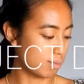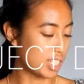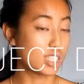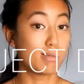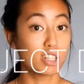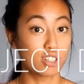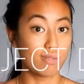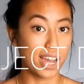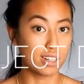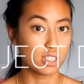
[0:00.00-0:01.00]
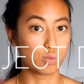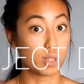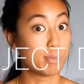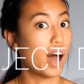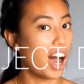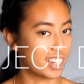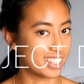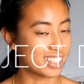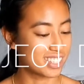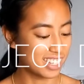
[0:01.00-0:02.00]
but subject dividers with
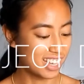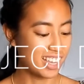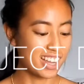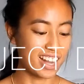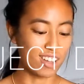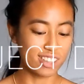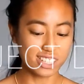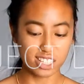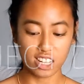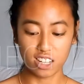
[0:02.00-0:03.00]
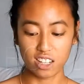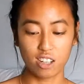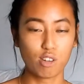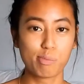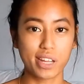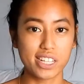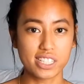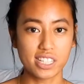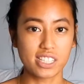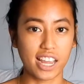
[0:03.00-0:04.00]
pockets. Now this
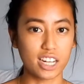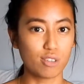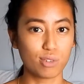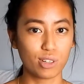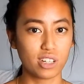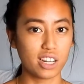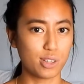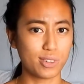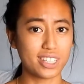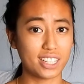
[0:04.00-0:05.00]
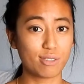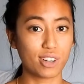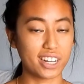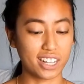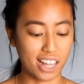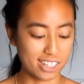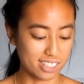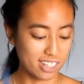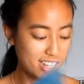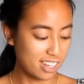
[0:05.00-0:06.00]
replaces any folder that you would need for any
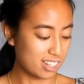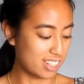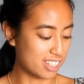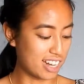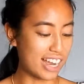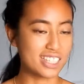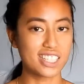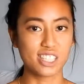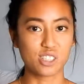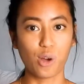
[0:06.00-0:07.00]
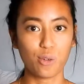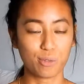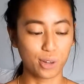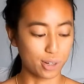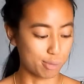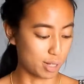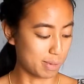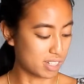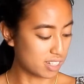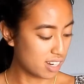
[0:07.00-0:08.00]
class because it acts as its own folder pretty
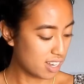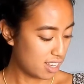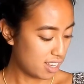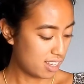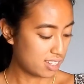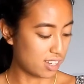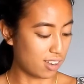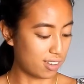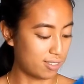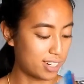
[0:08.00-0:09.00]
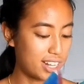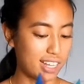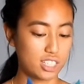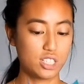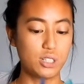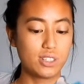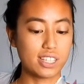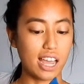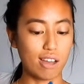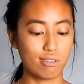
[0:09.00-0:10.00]
much. So what I like to do is
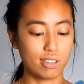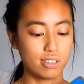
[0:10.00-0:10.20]
have